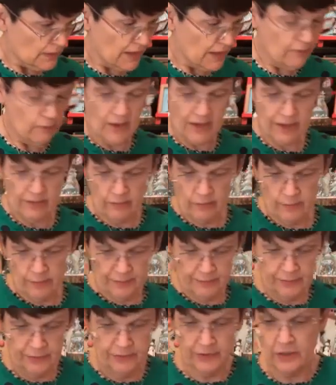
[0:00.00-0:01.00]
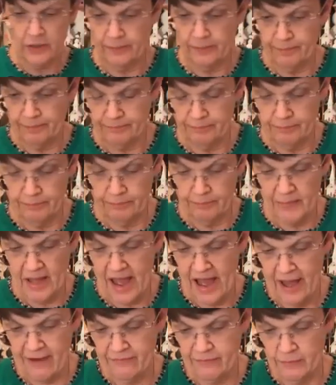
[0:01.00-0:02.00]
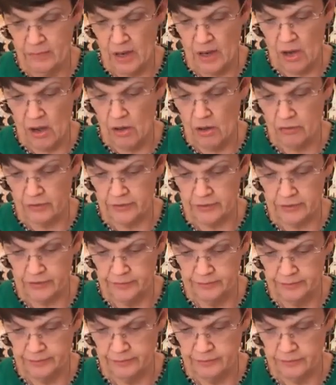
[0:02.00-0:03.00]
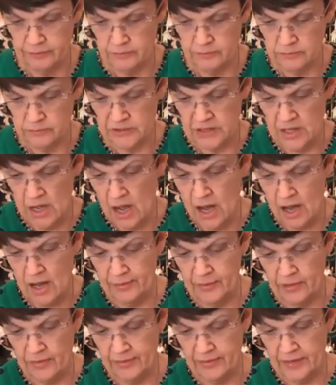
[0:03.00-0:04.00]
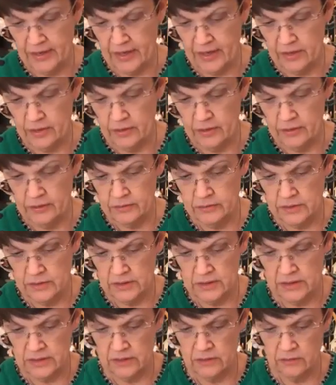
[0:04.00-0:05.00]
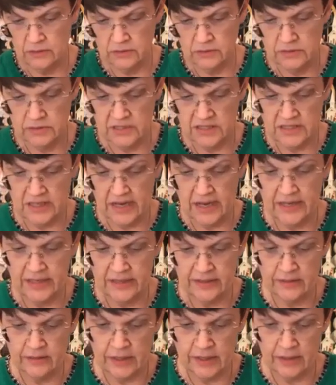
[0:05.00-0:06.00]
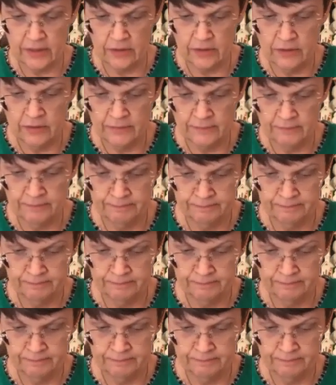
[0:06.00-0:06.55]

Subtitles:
That way when we put our half ball or knob on there, then it'll stay in there.